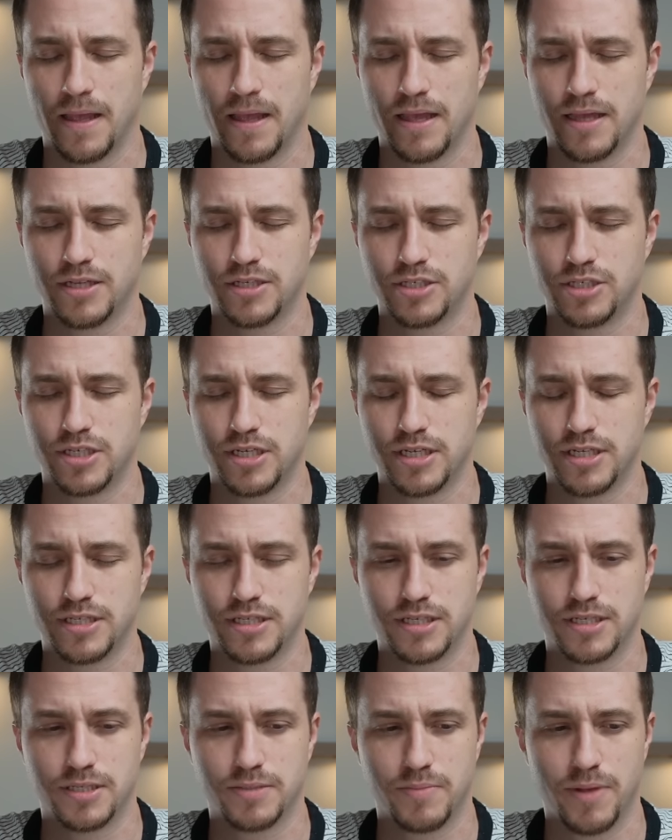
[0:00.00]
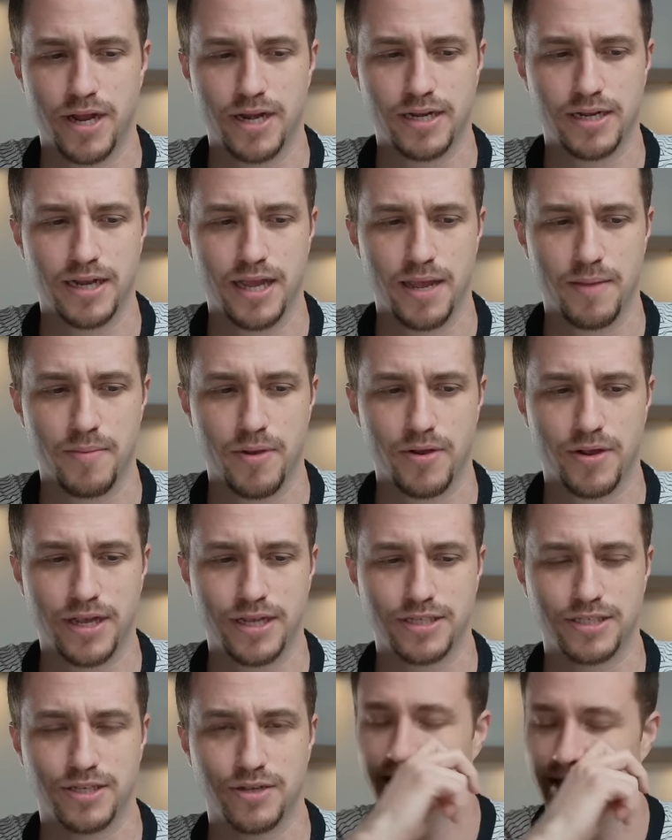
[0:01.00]
In Jesus' mighty name. Okay,
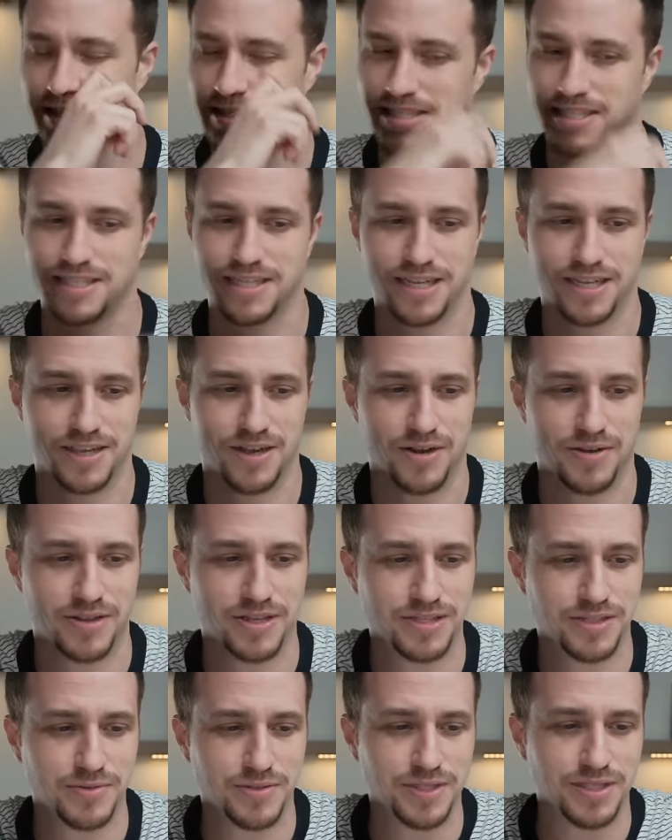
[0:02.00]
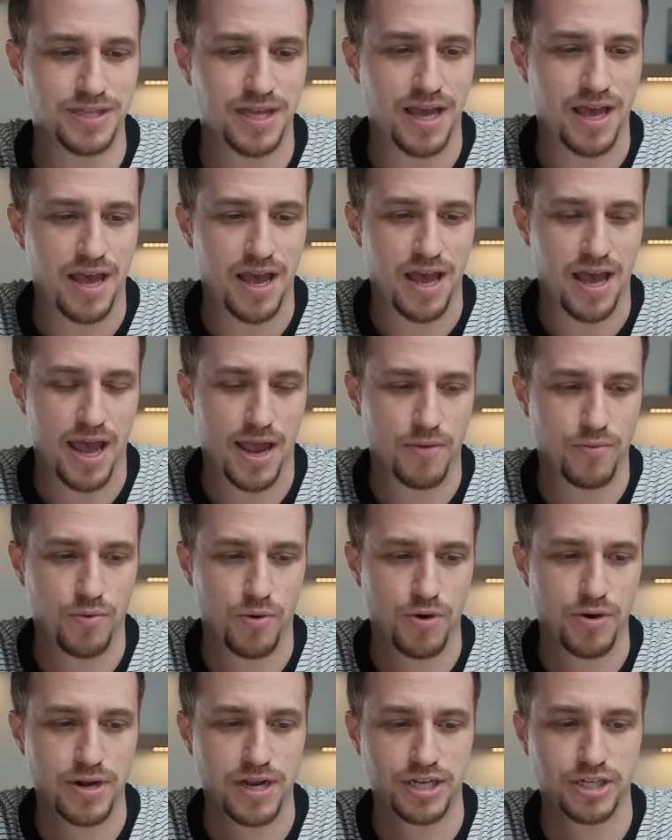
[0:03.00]
so this is it, y'all. This was a
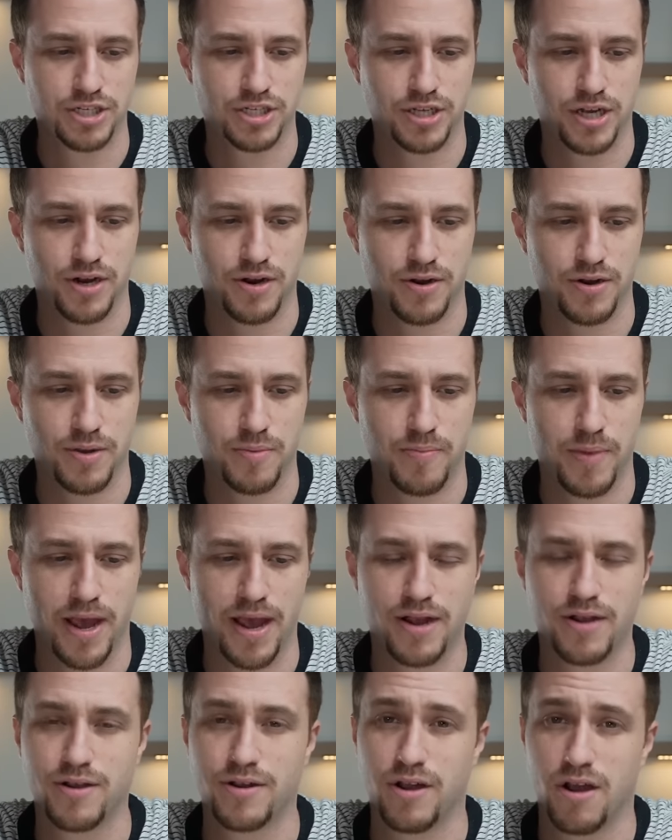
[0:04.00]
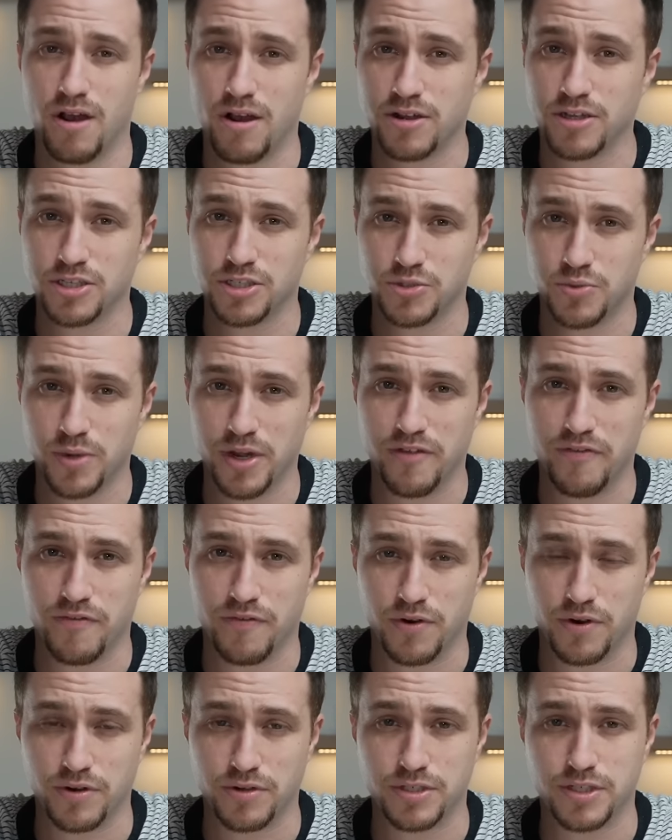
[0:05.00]
word I shared back on August
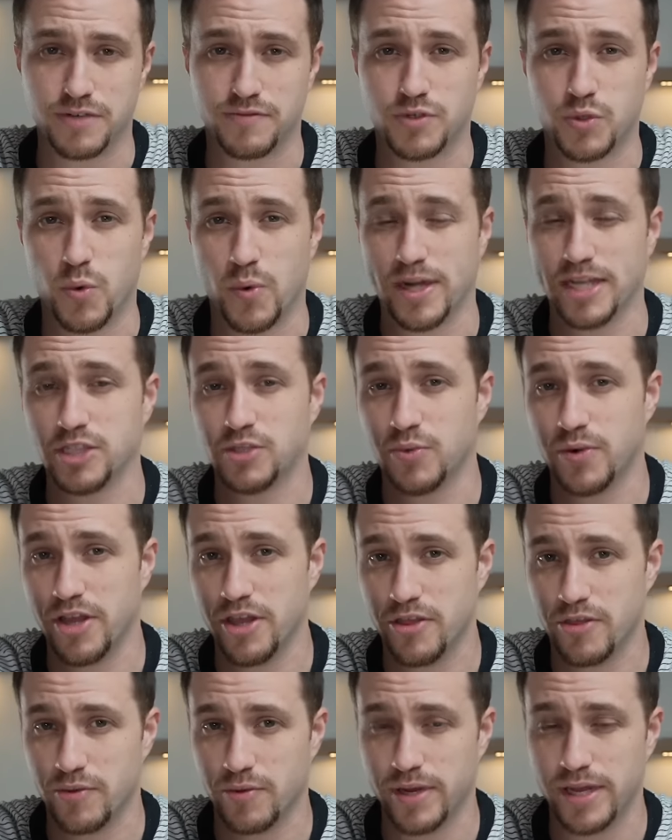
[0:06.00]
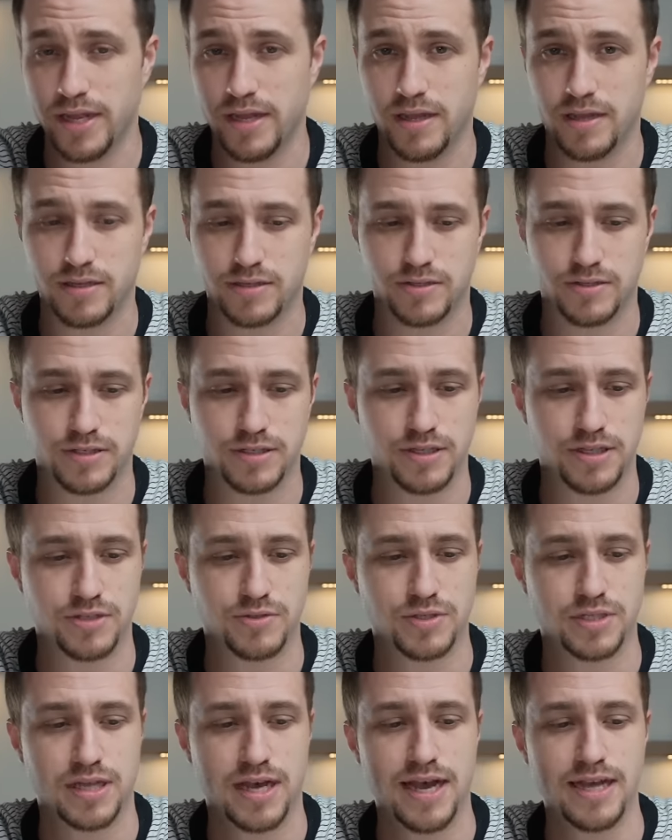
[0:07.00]
21st of 2023. So this
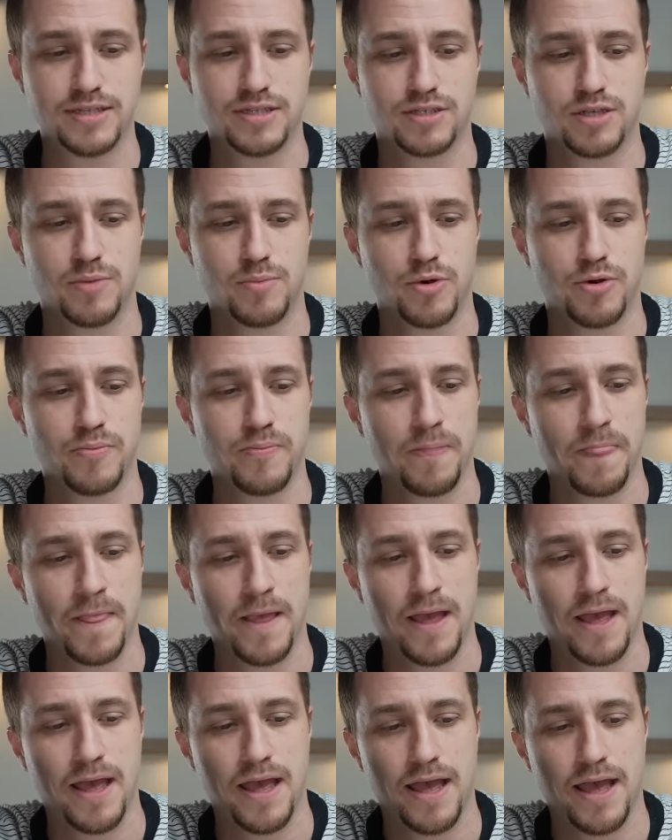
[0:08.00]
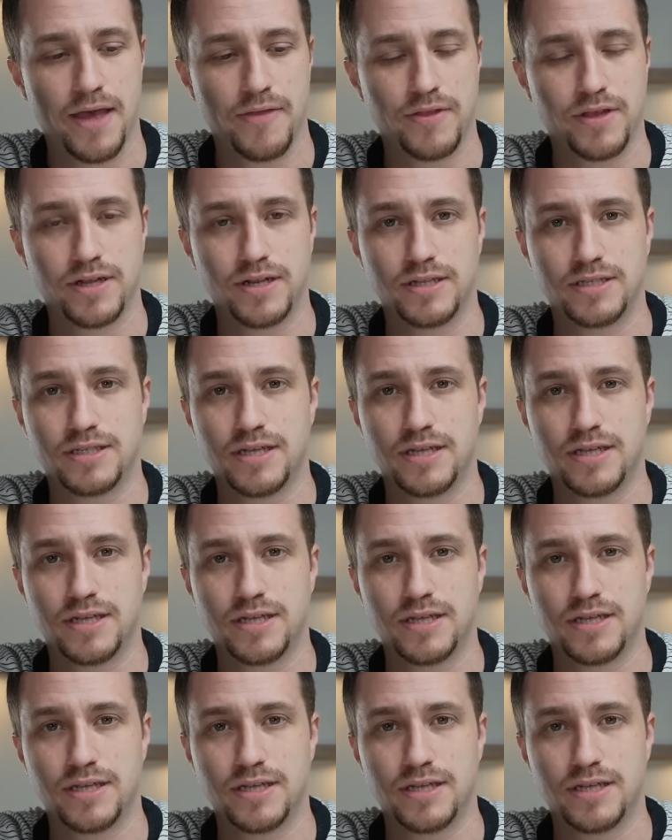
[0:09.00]
was last summer. And the